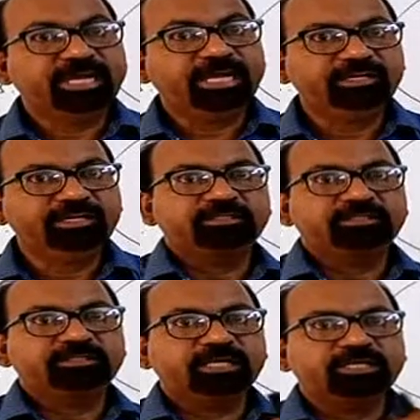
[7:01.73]
the
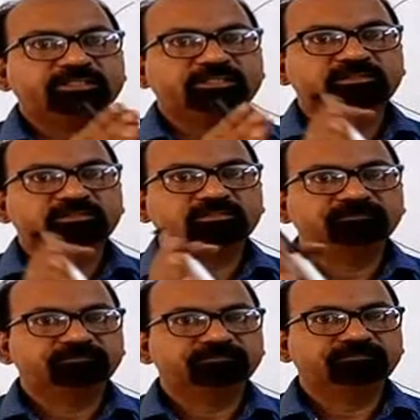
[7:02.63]
things
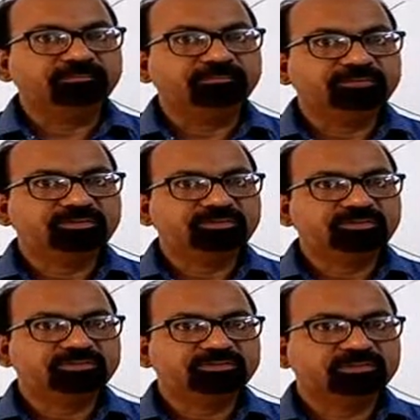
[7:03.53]
comes
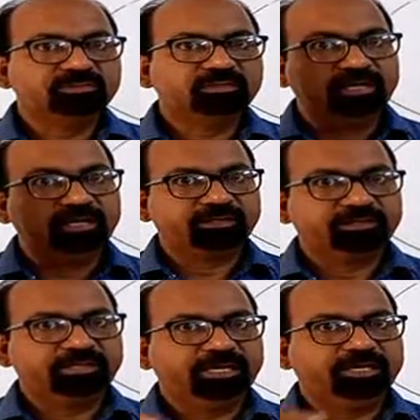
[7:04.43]
clear in
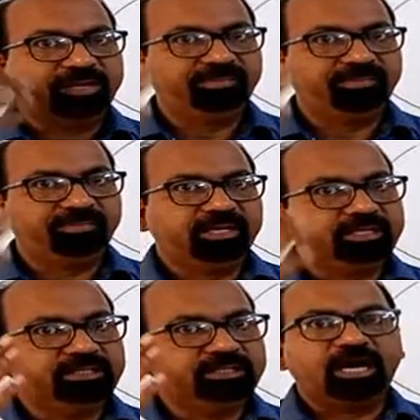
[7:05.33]
our
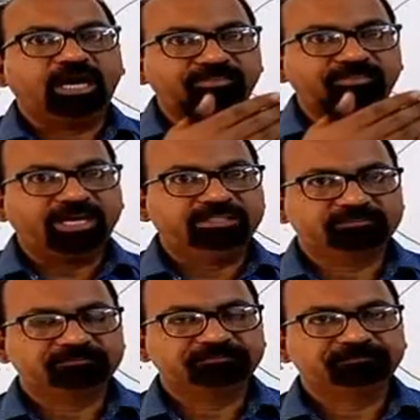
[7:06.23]
minds.
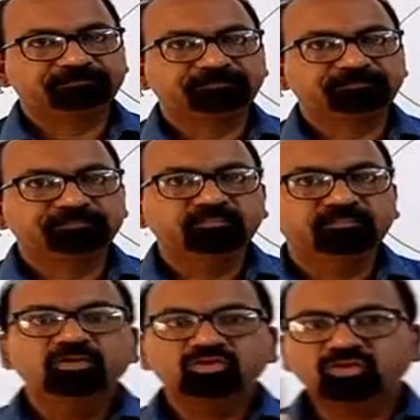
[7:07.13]

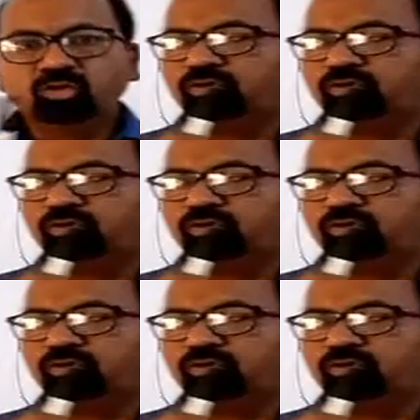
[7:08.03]
So,